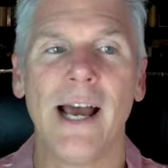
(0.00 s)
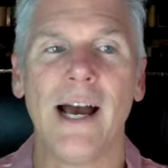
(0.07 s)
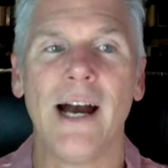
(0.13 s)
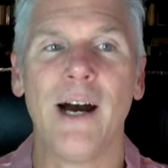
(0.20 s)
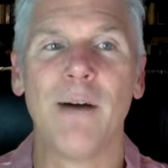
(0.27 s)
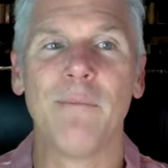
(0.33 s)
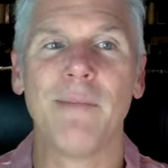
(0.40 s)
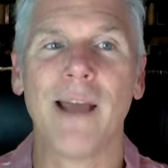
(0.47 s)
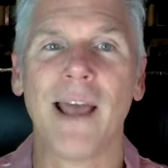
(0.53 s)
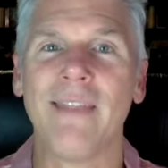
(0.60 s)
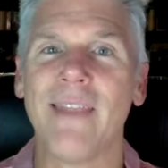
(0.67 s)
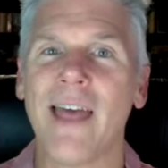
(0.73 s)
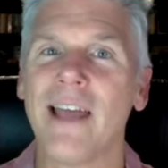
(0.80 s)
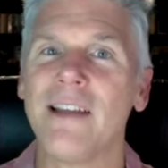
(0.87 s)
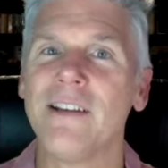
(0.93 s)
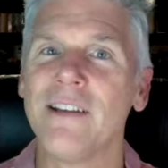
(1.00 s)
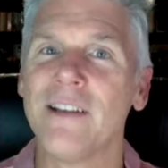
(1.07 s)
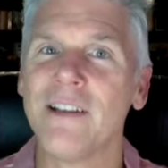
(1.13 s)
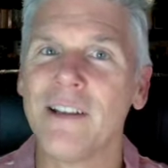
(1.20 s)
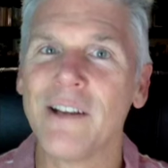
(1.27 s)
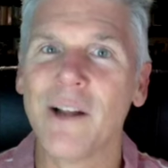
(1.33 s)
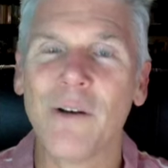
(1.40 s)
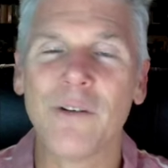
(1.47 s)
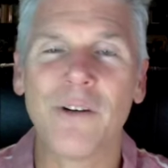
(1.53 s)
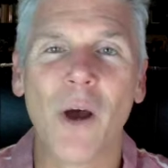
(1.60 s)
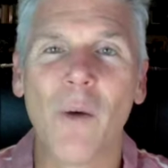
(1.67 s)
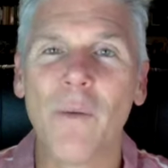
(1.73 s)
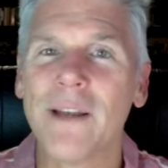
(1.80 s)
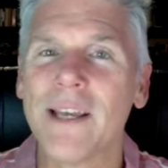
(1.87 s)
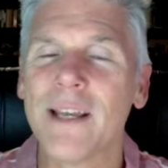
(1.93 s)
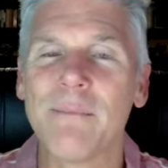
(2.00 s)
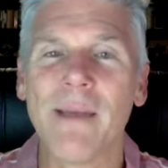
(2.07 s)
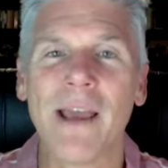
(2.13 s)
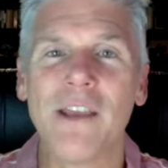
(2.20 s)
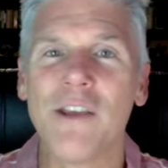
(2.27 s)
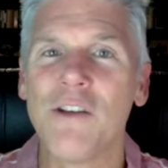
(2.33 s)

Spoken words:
And then, you know, no one can make